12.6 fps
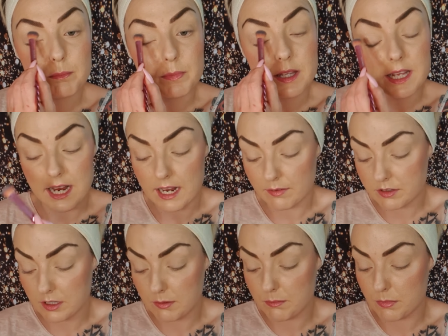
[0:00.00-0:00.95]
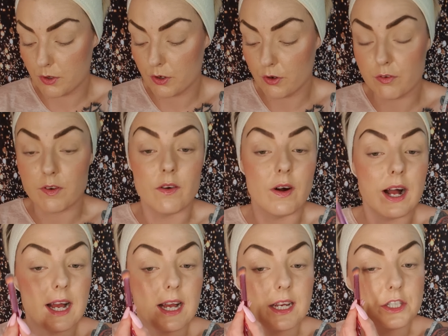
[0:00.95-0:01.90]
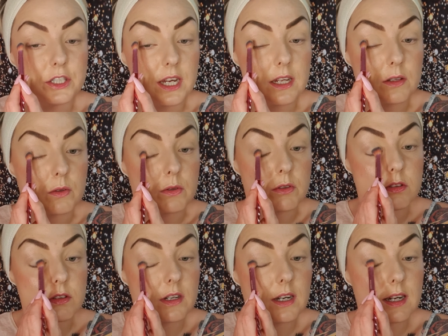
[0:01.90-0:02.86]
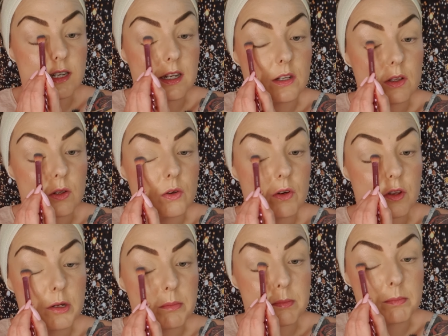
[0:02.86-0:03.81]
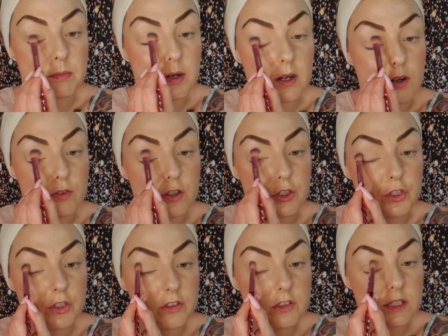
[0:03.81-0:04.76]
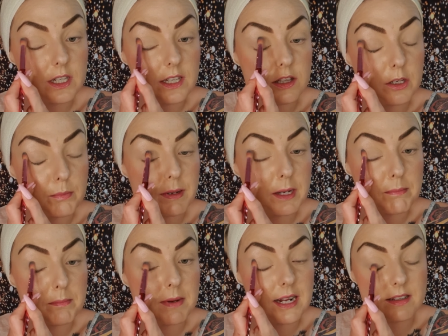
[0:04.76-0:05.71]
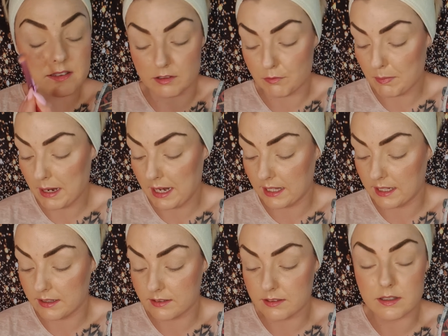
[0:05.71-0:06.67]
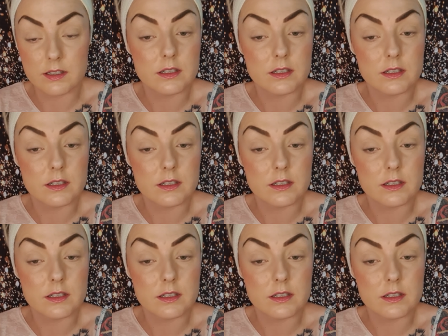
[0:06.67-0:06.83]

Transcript: They have some beautiful eyeshadows and a lot of them are reduced in their big massive palettes.